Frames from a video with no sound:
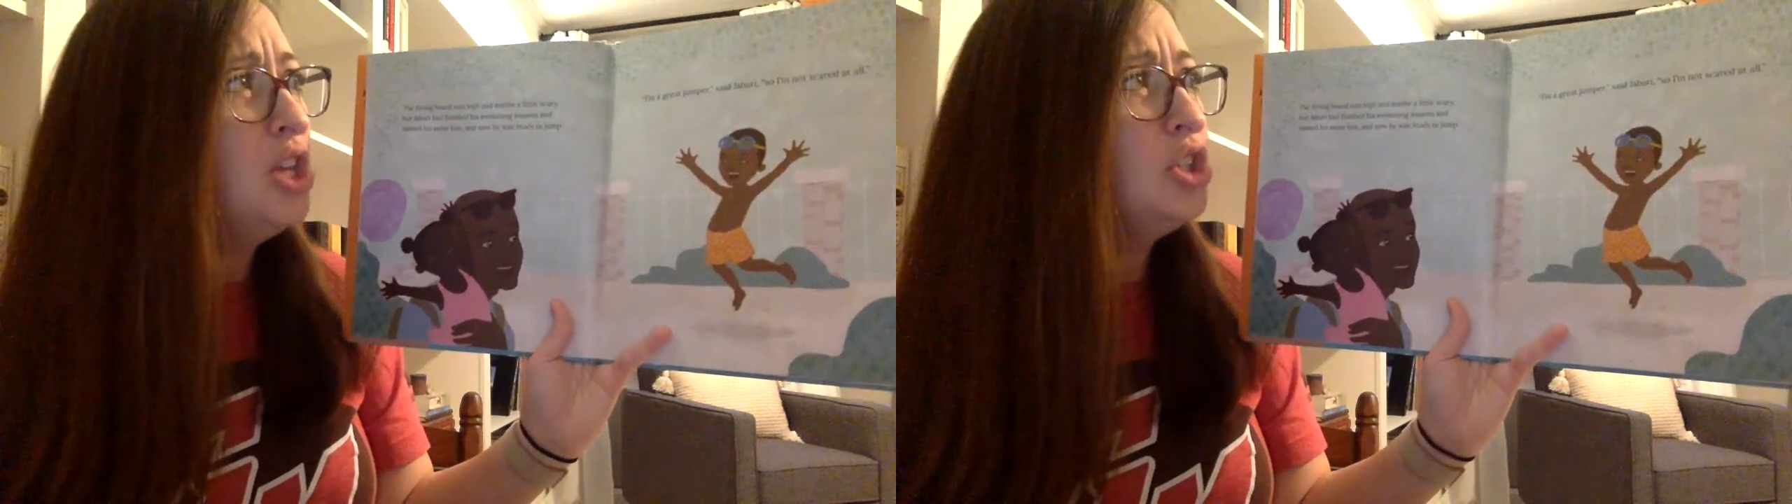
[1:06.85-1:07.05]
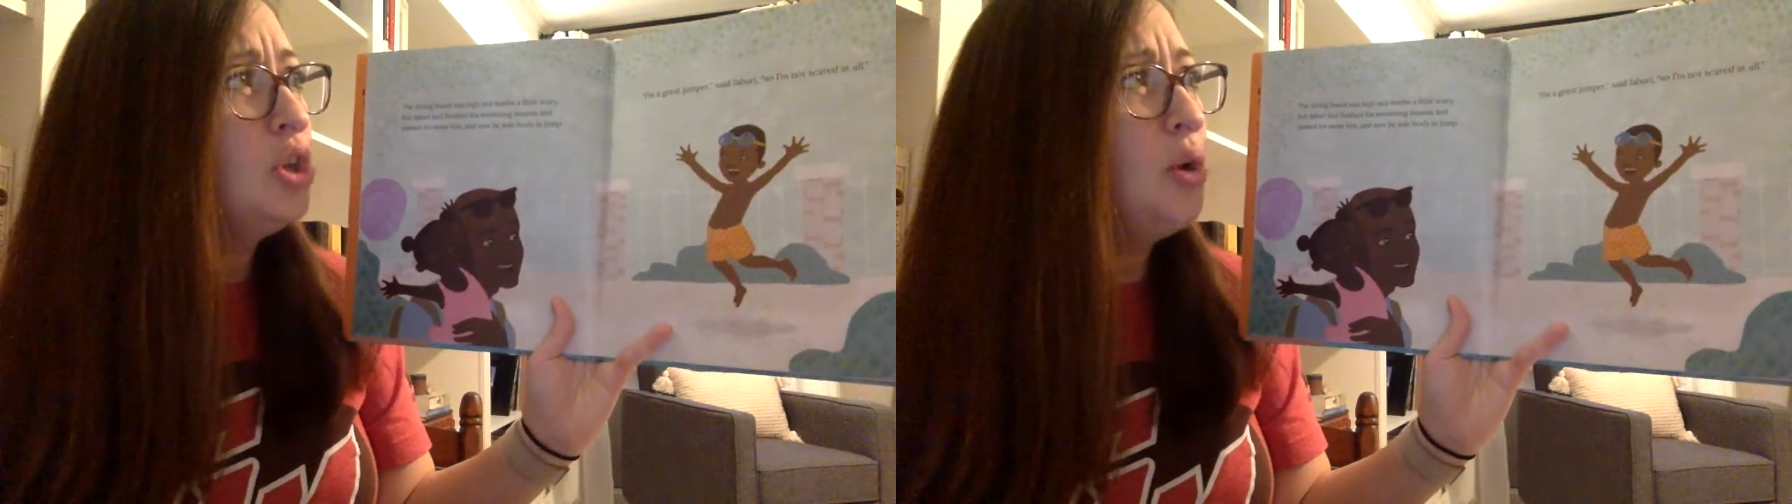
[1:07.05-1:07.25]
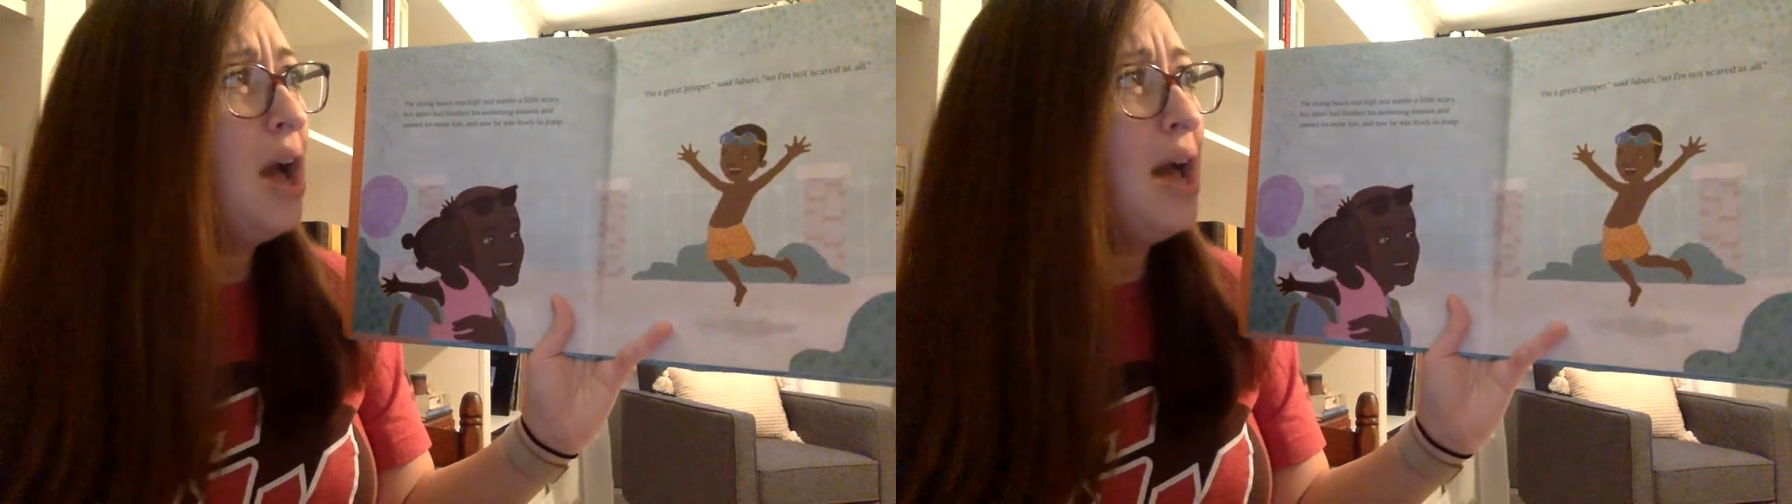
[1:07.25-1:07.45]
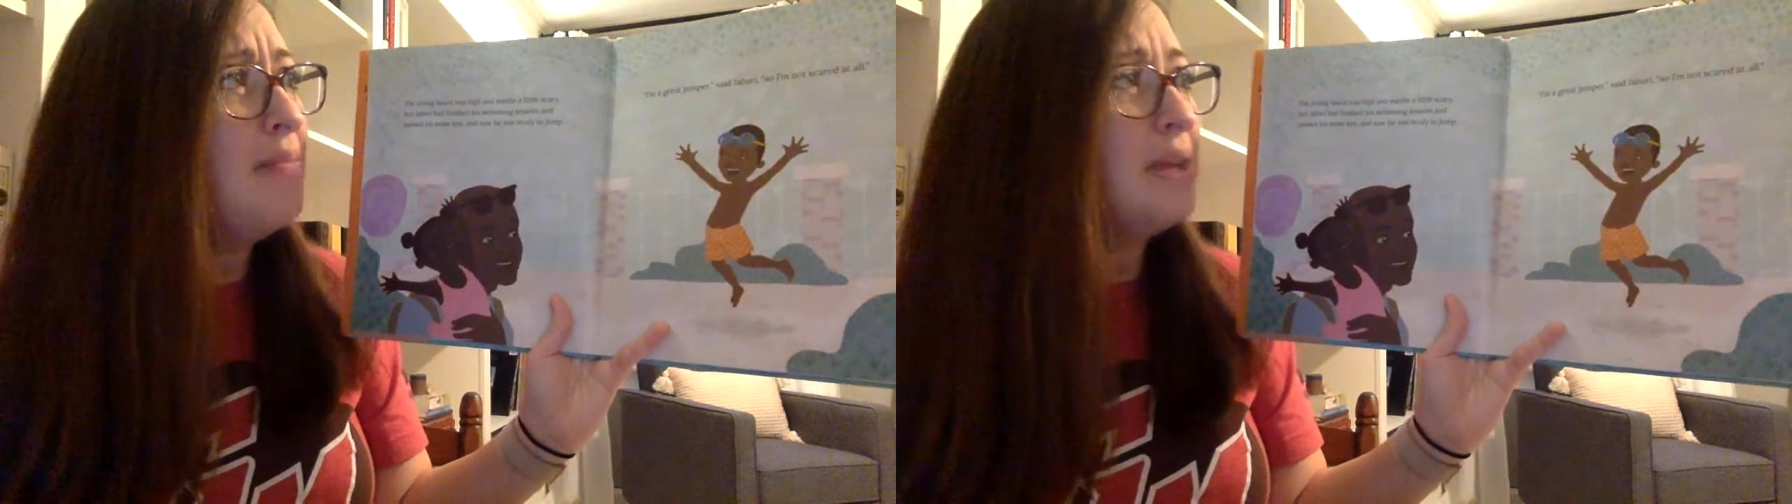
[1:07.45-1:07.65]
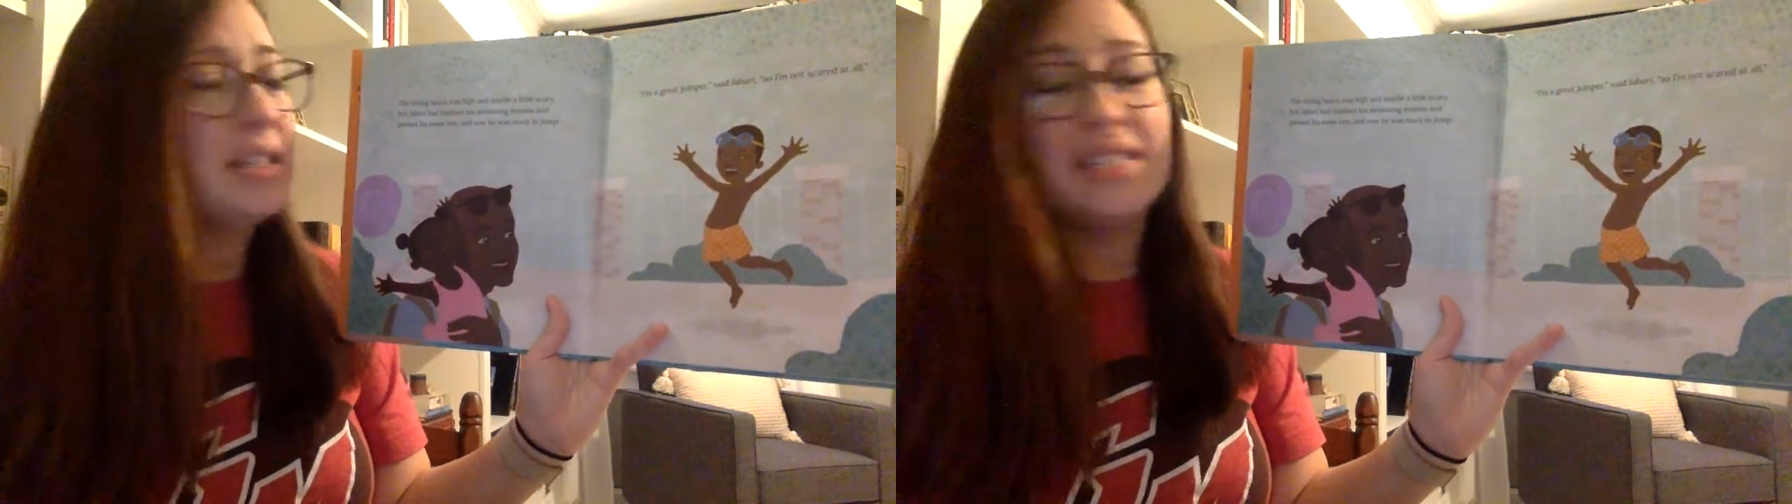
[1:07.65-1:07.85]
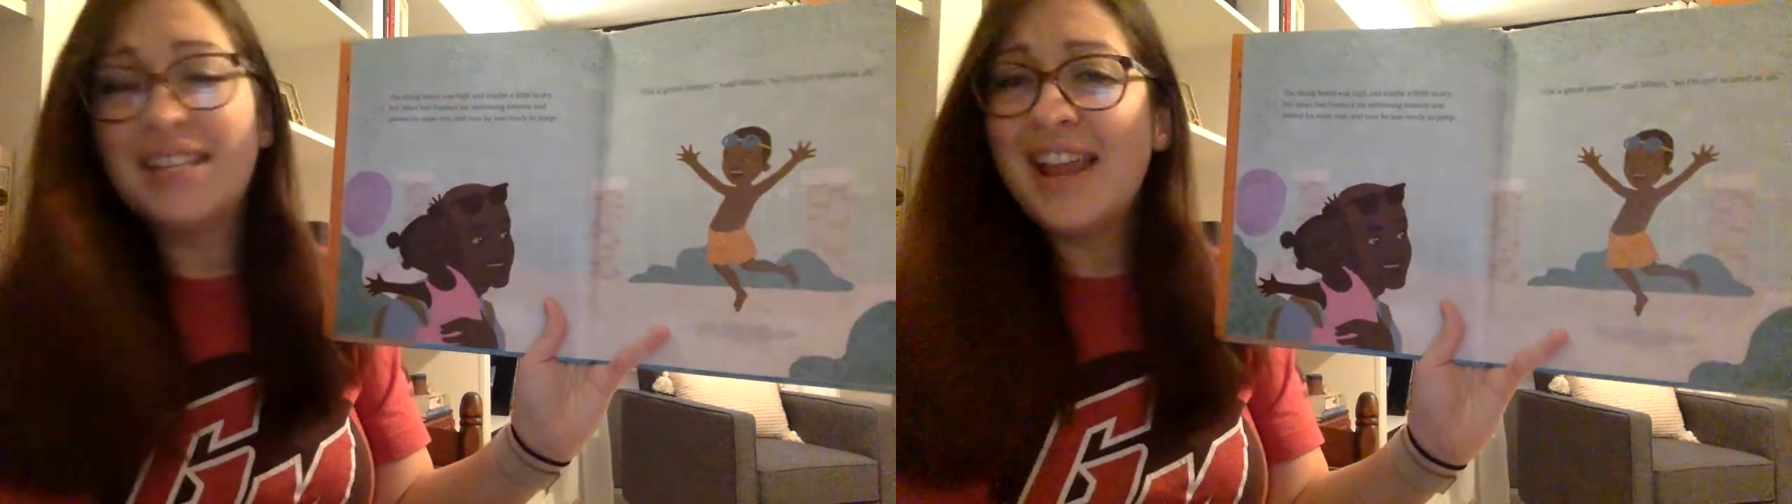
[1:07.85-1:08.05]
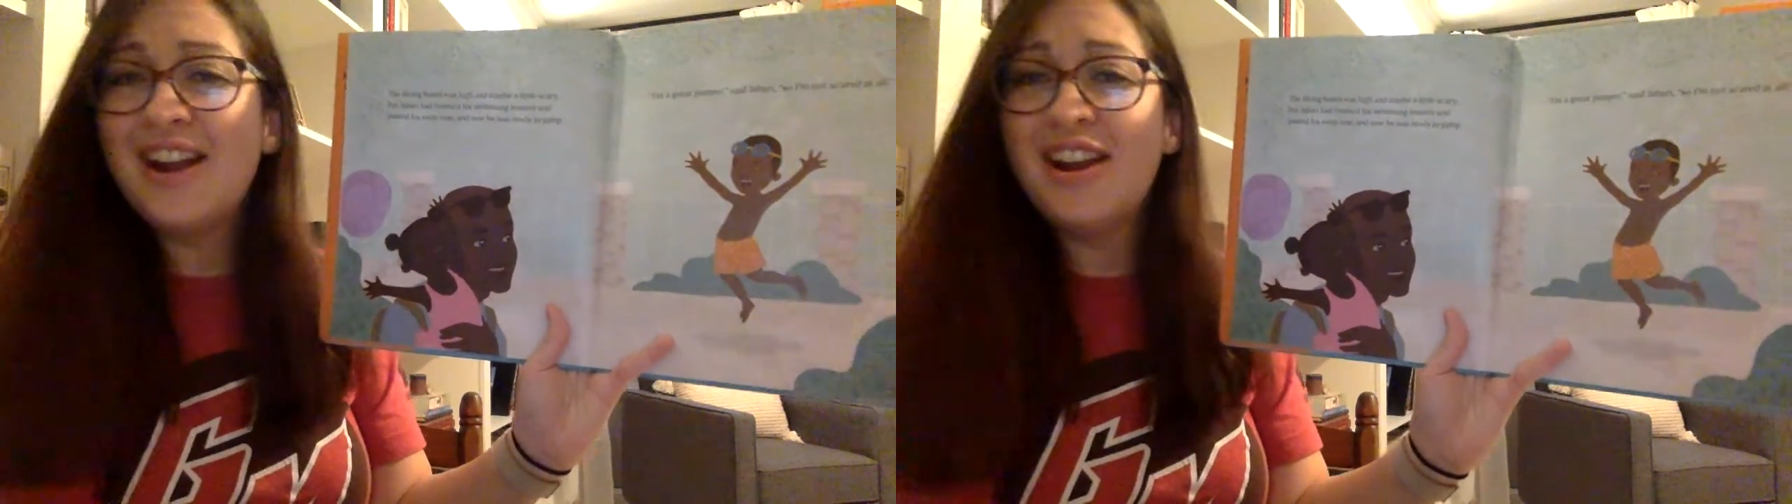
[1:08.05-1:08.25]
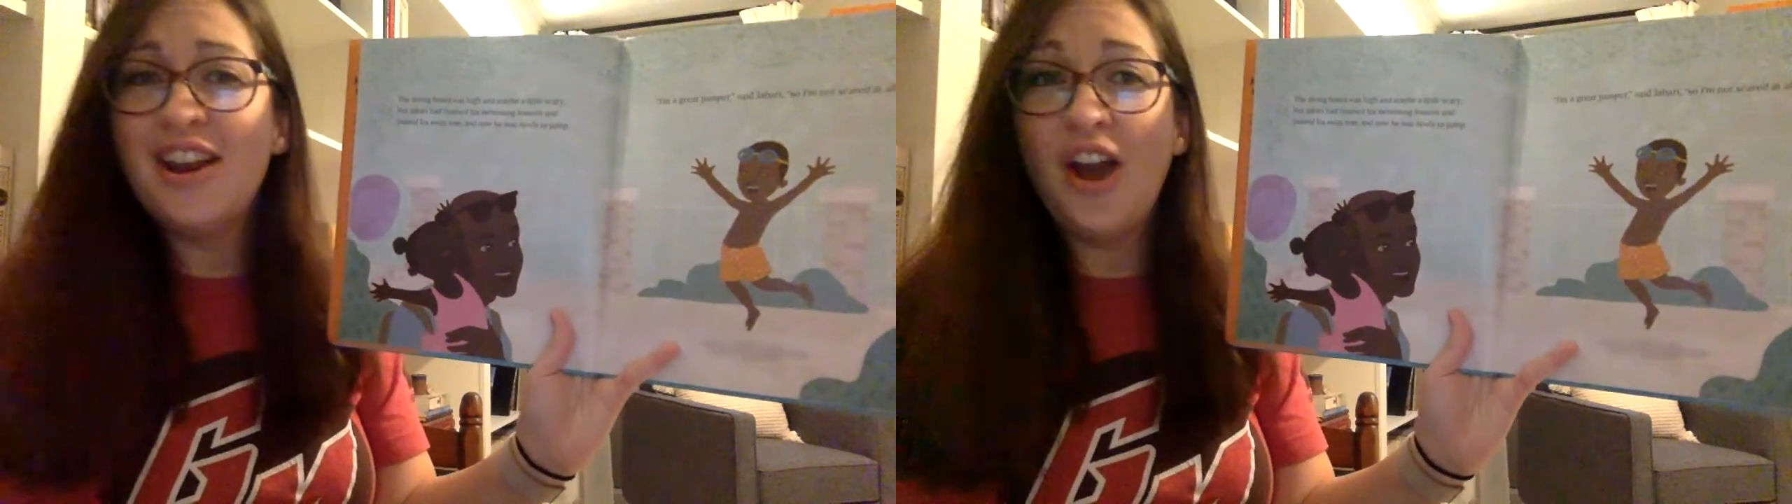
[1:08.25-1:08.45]
so I'm not
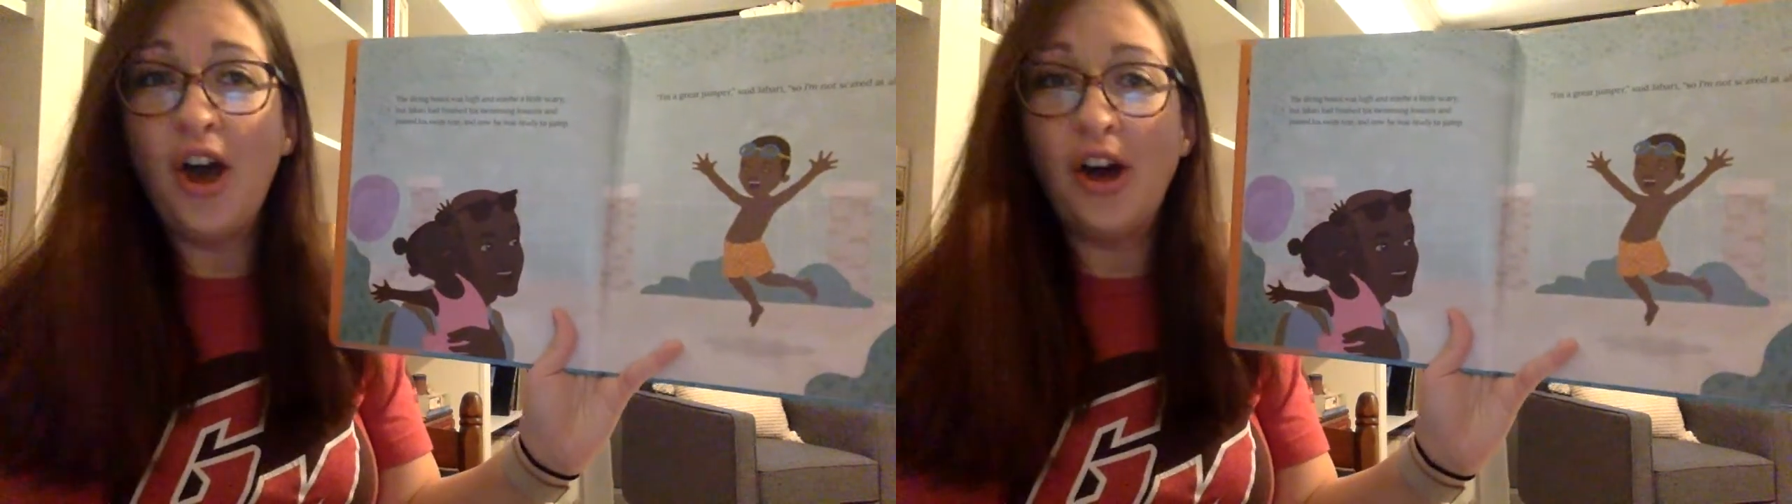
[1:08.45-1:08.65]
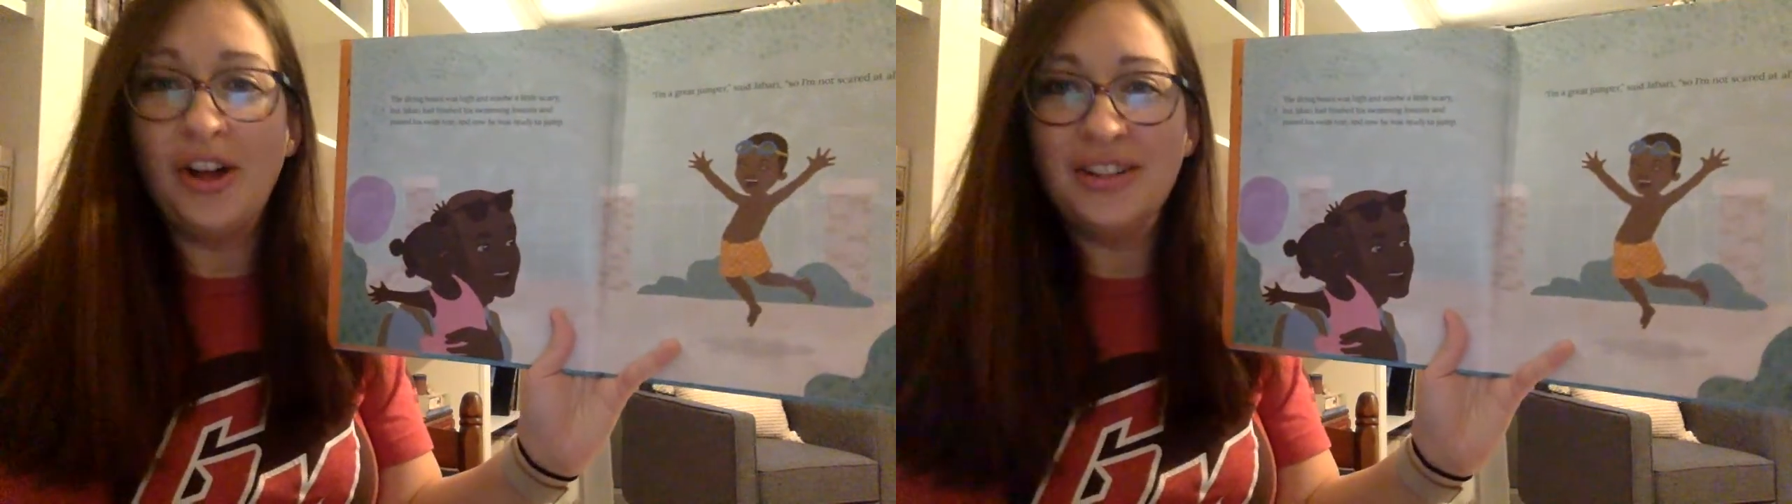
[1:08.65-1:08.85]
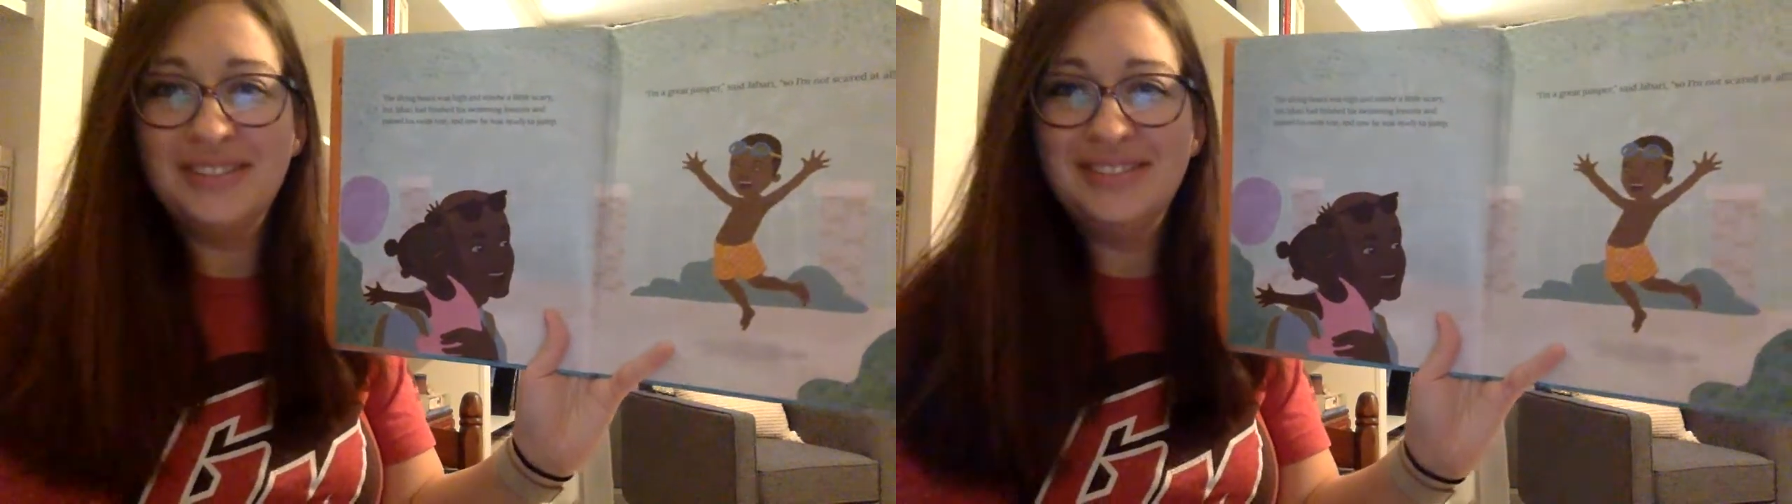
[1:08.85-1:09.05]
scared at all.